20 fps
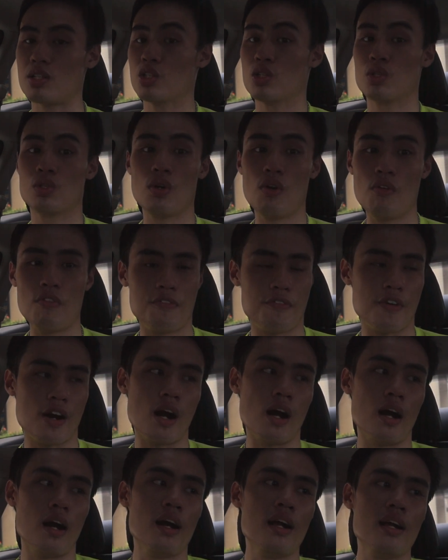So
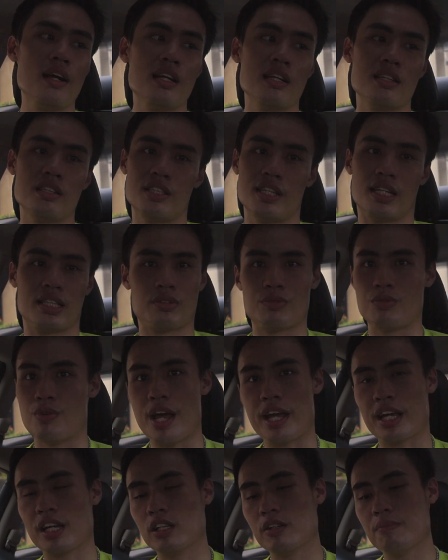far, just
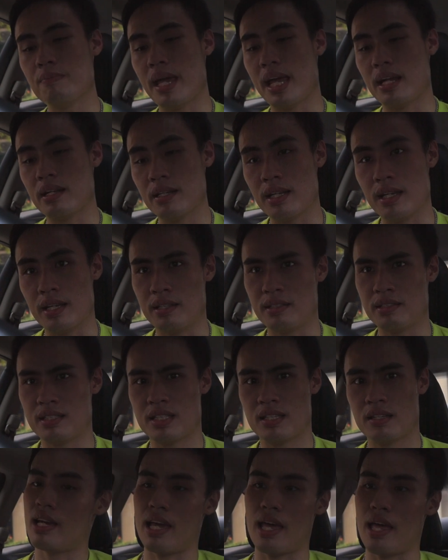regular
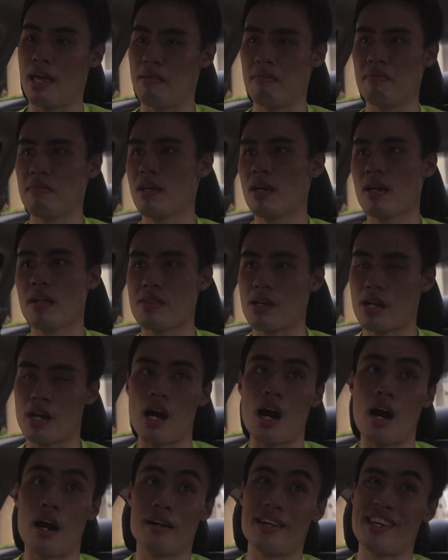maintenance and the
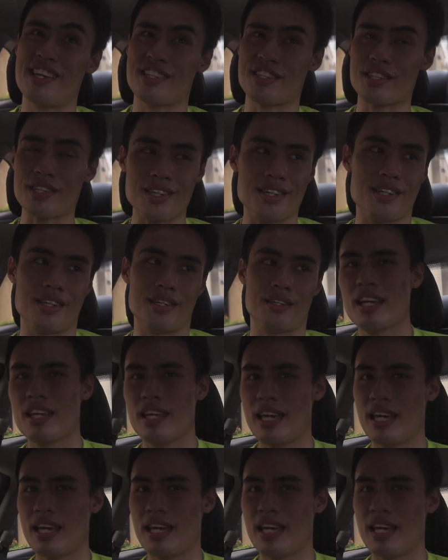car is good.